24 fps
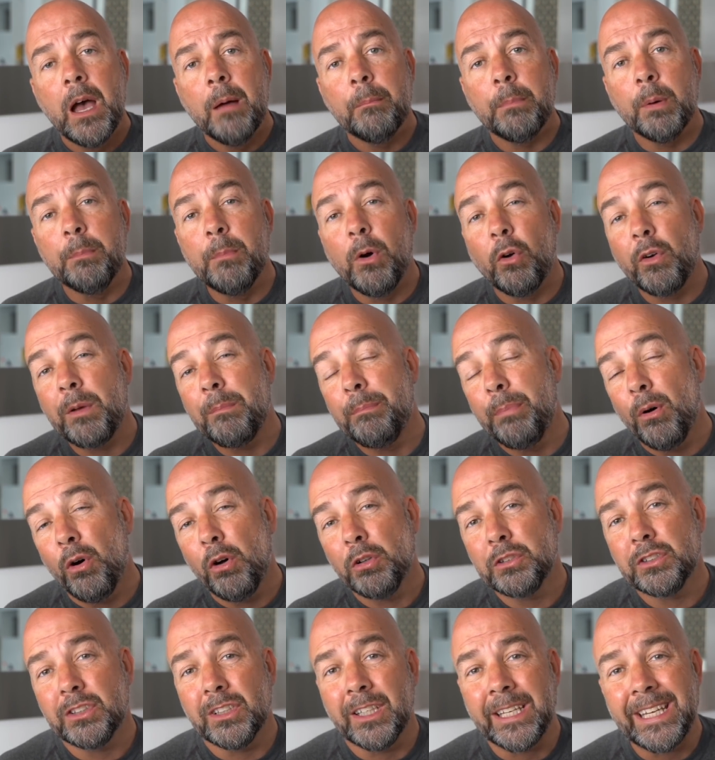but more
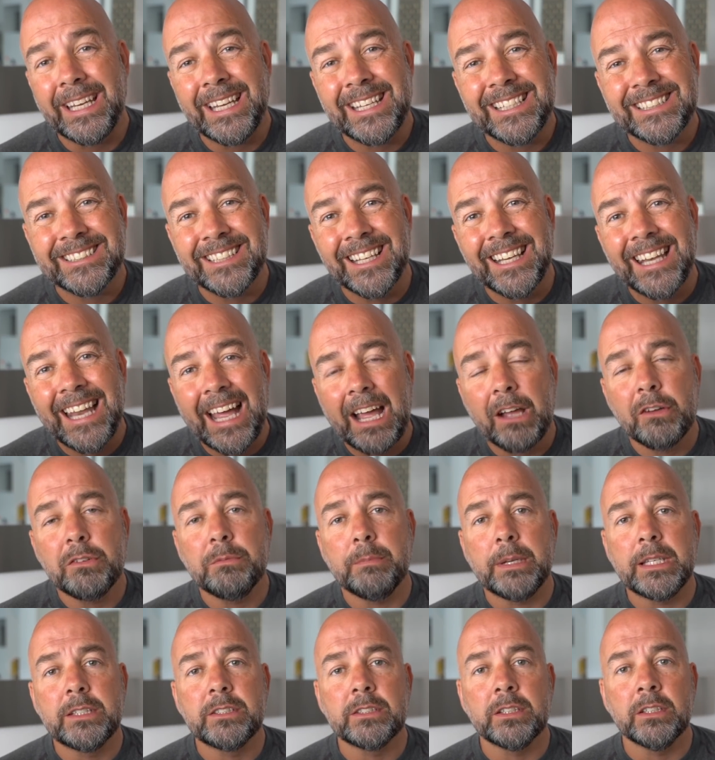importantly, it's allowed
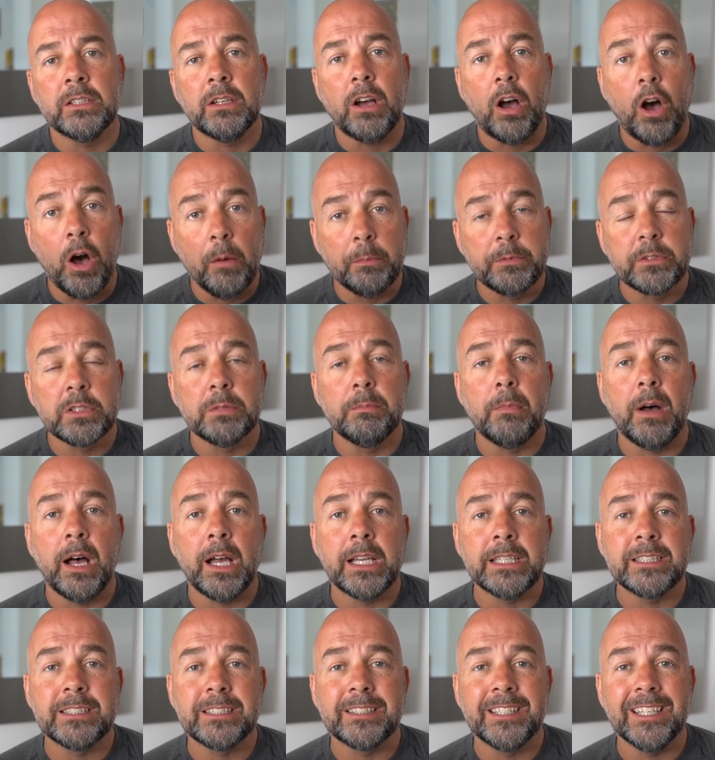me to
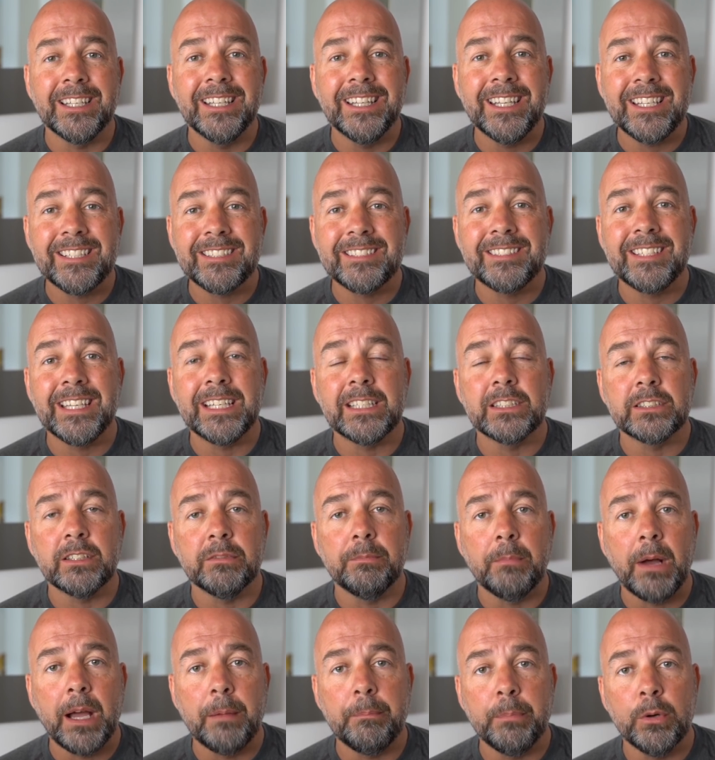optimize the listings of
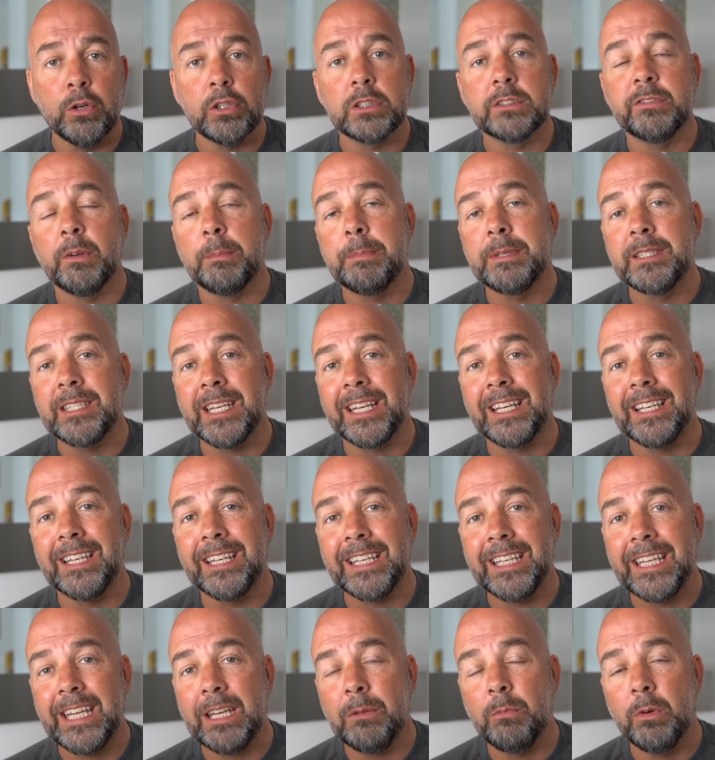my books for particular
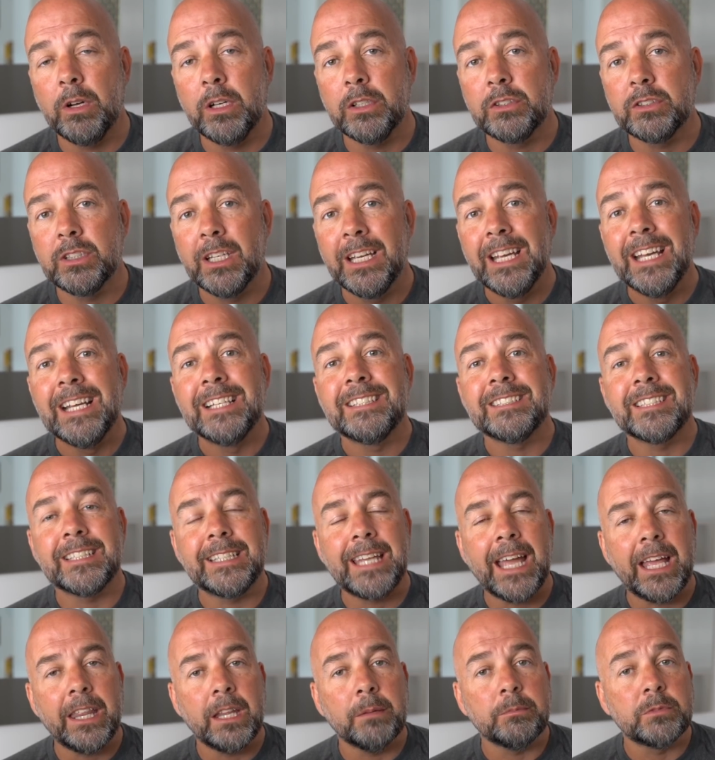keywords to
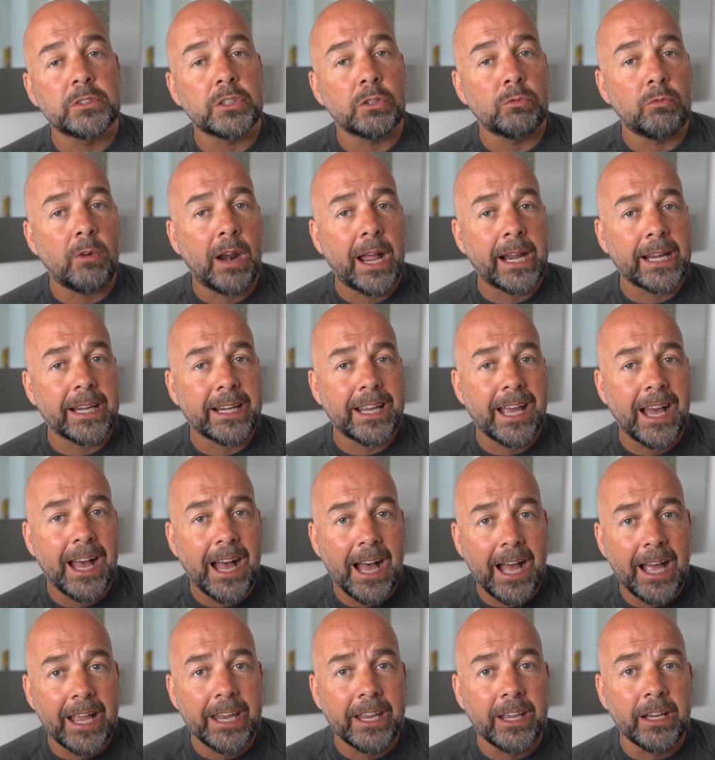get them to rank
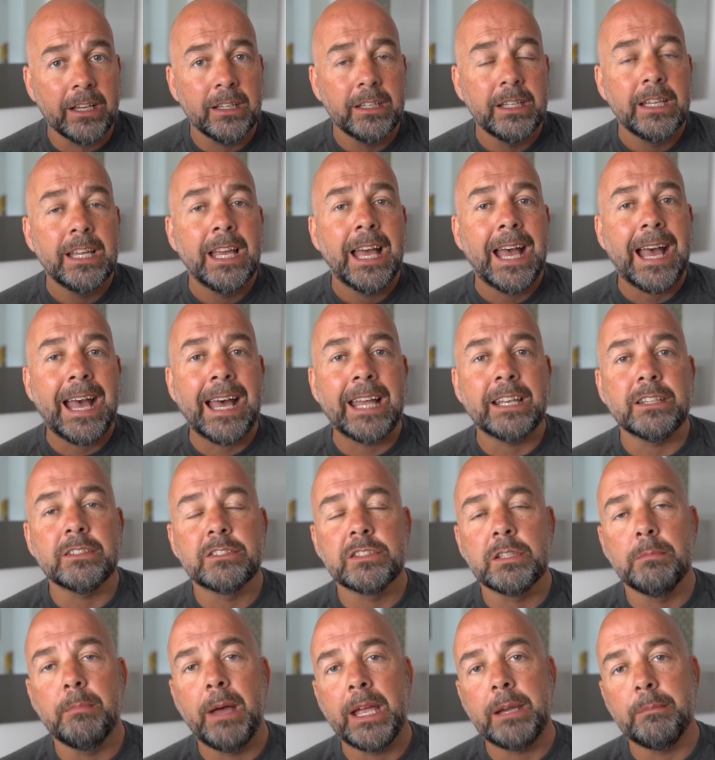higher and
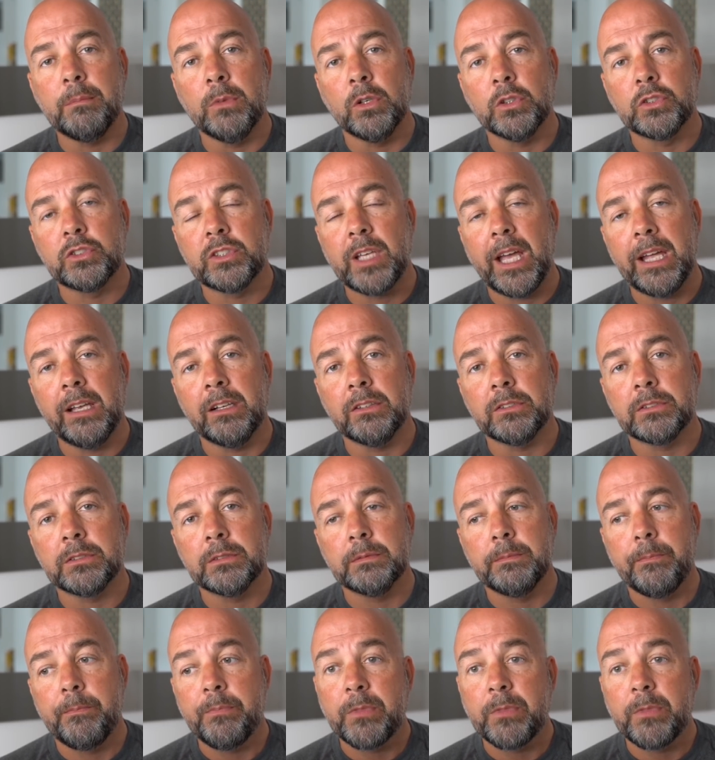to make more sales.